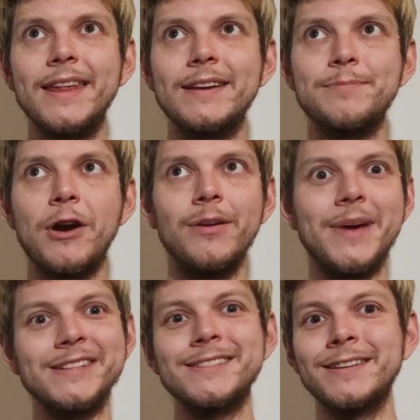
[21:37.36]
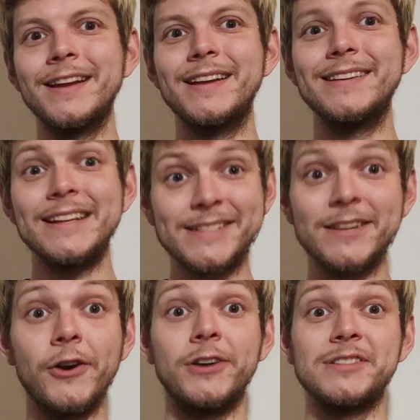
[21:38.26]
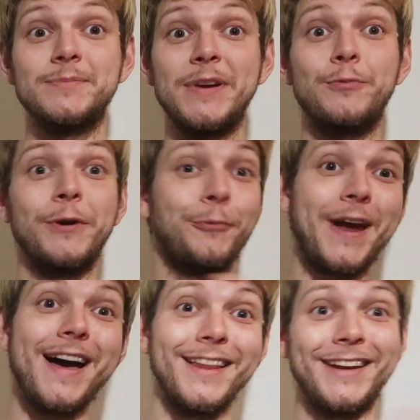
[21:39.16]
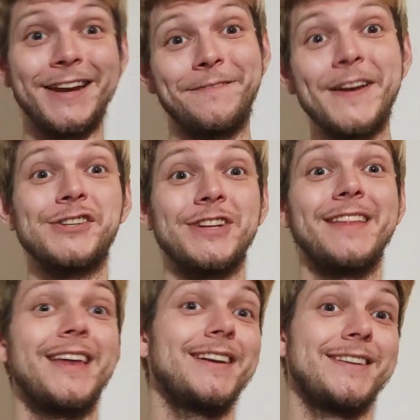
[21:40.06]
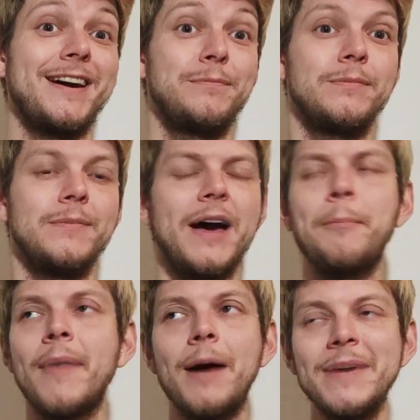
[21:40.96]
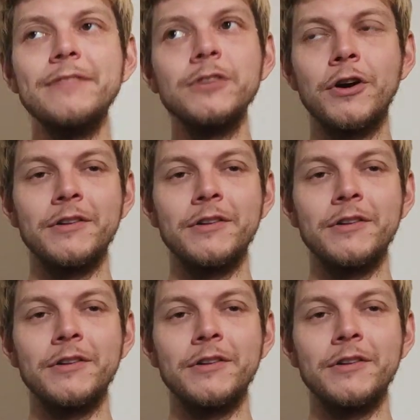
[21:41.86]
that Marilyn Manson discerns between reality and fiction in that time. I'm even